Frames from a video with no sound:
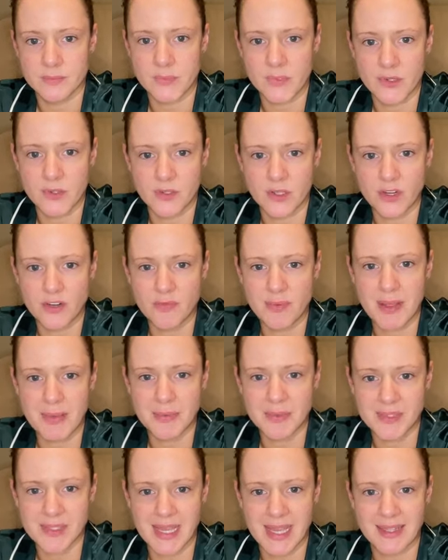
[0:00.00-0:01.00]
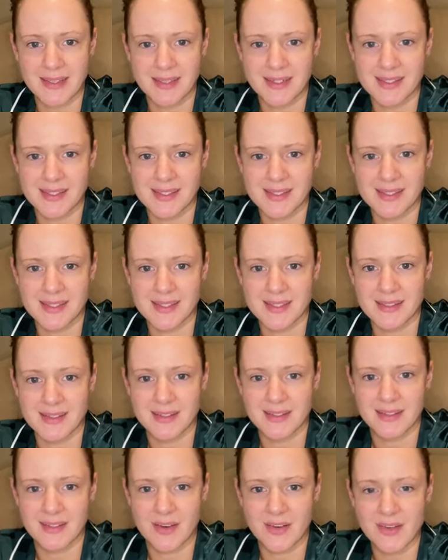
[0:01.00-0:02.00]
Well, a lot of people saying that it's
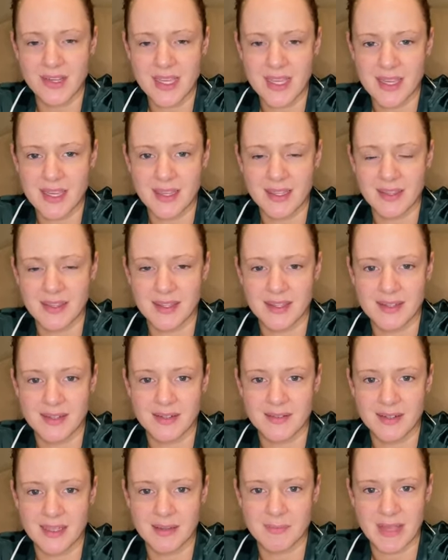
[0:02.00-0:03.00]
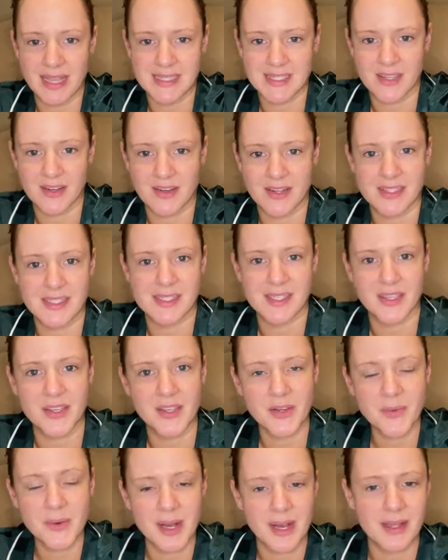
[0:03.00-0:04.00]
Lockie that makes her
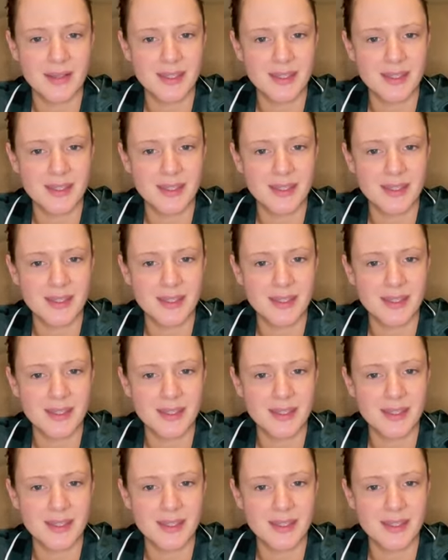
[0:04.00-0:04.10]
insecure.